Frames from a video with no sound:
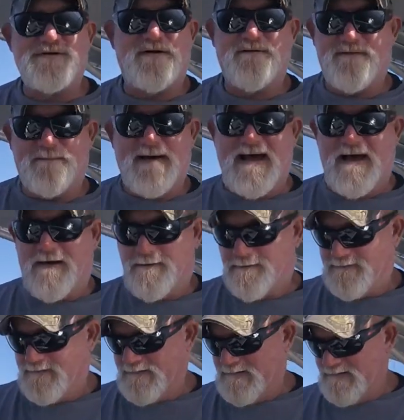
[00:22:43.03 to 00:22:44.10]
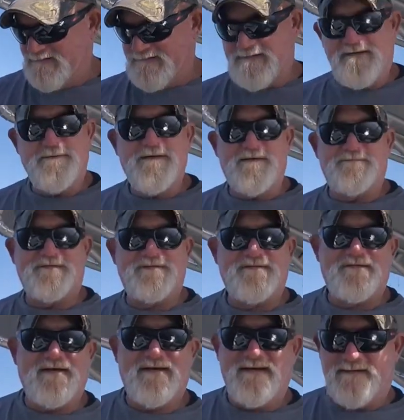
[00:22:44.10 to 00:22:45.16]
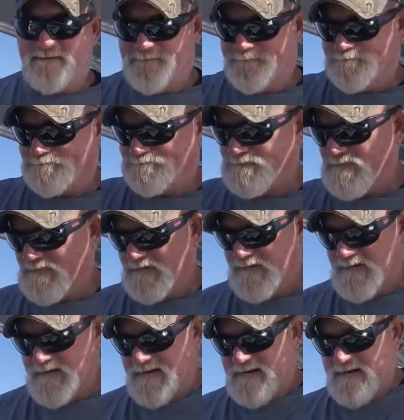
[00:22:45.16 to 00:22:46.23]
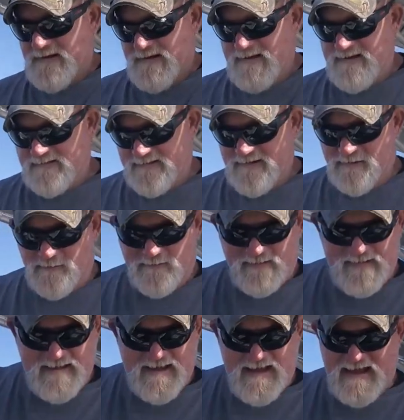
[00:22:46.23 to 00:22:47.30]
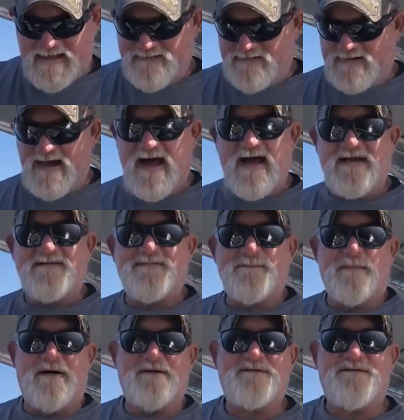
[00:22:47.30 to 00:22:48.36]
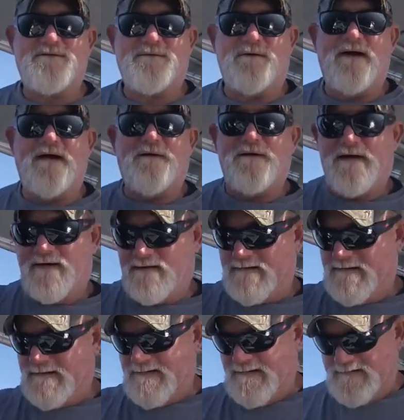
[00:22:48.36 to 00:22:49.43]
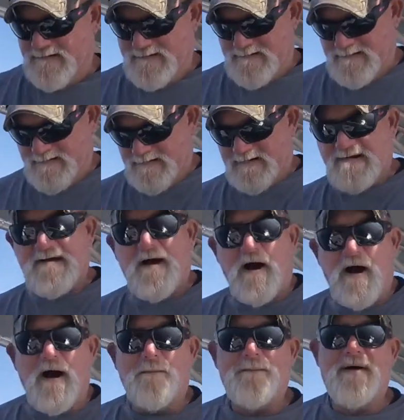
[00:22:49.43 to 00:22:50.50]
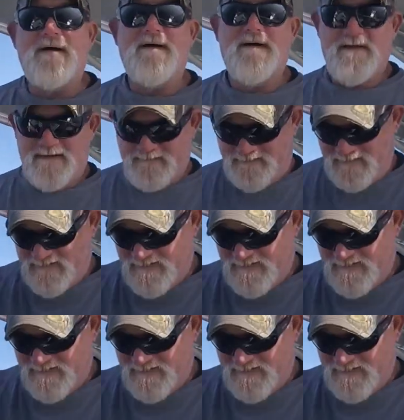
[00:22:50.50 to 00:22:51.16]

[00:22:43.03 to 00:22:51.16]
show you the bow, so you never see it. He literally had the guys from Australia come to